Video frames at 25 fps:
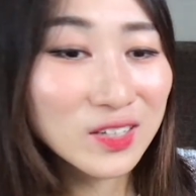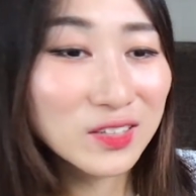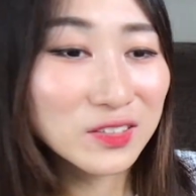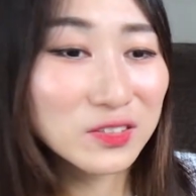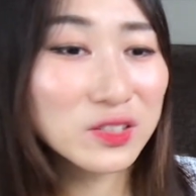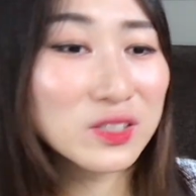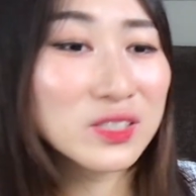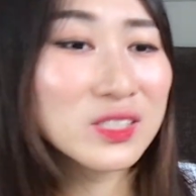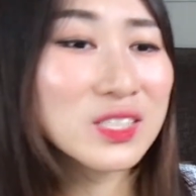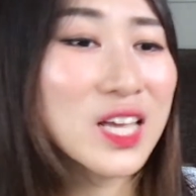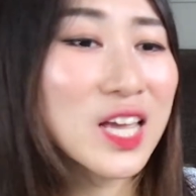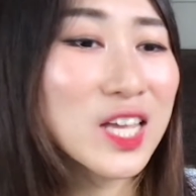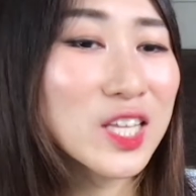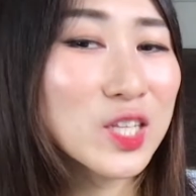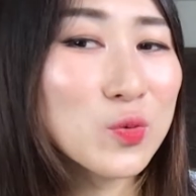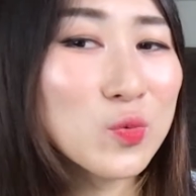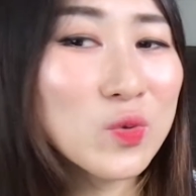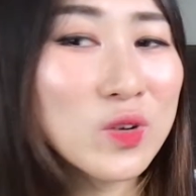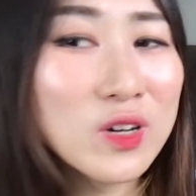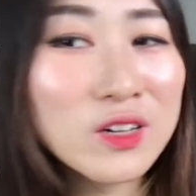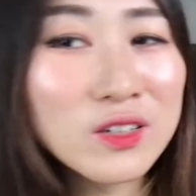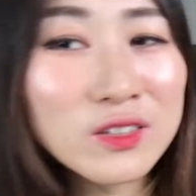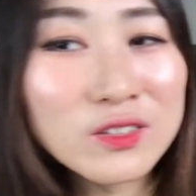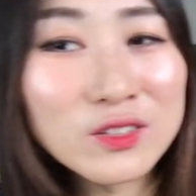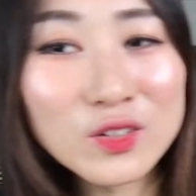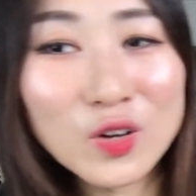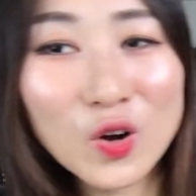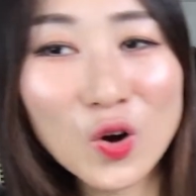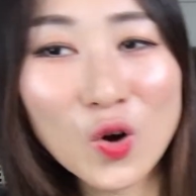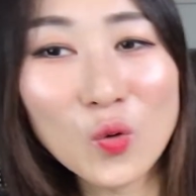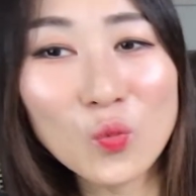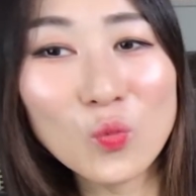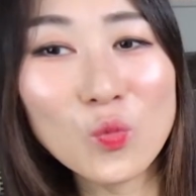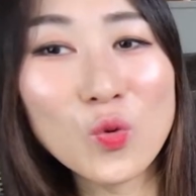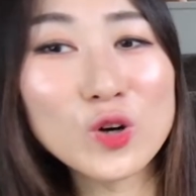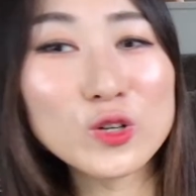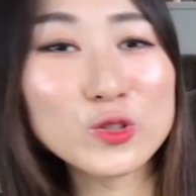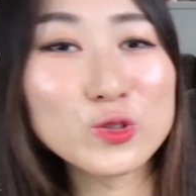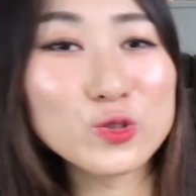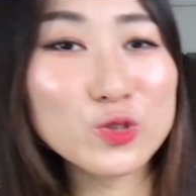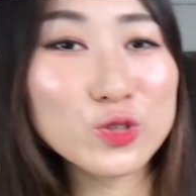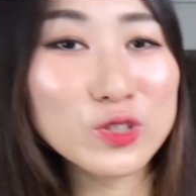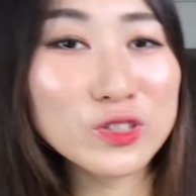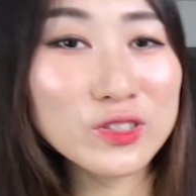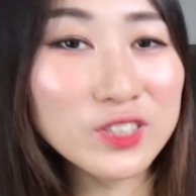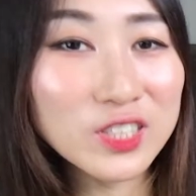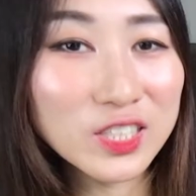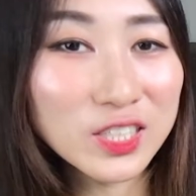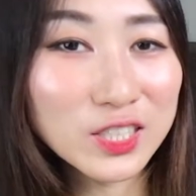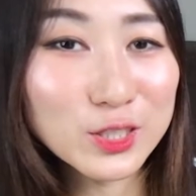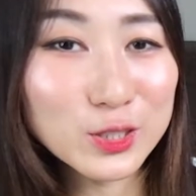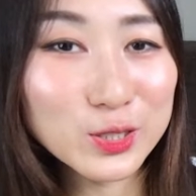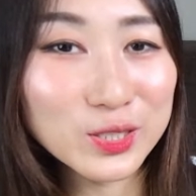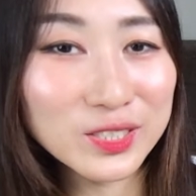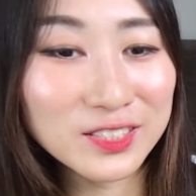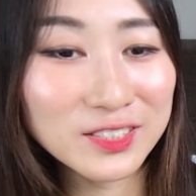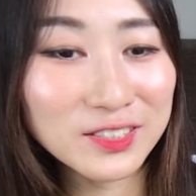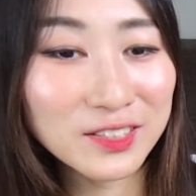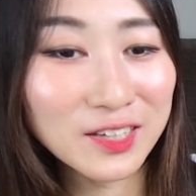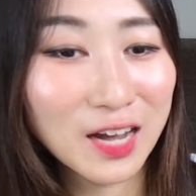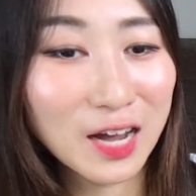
does anyone wash your dish?